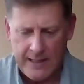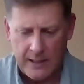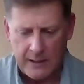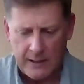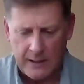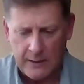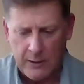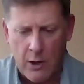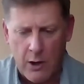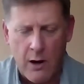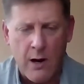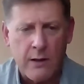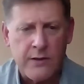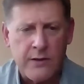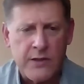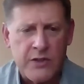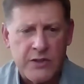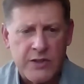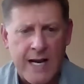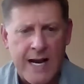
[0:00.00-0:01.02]
along
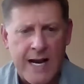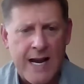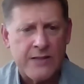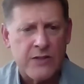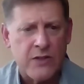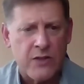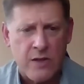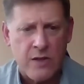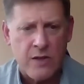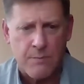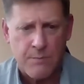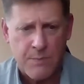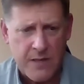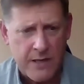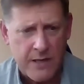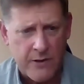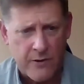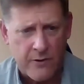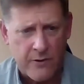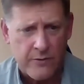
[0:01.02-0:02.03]
the sides of the
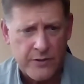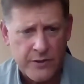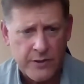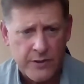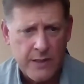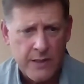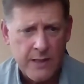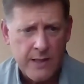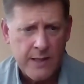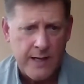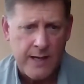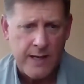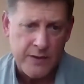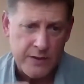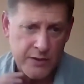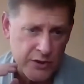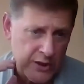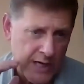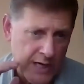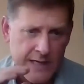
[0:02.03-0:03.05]
piers and the
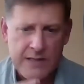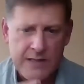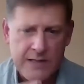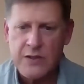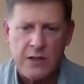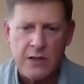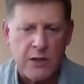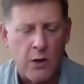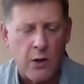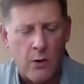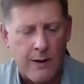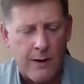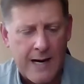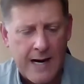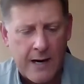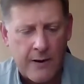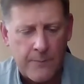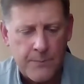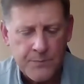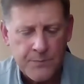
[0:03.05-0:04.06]
jetties that go
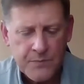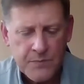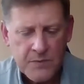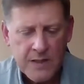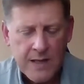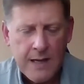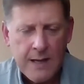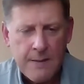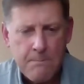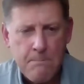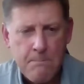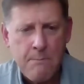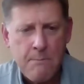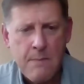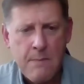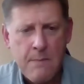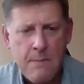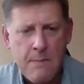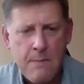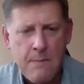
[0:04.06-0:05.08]
out
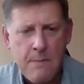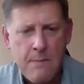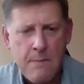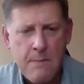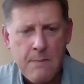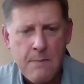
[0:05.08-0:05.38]
mask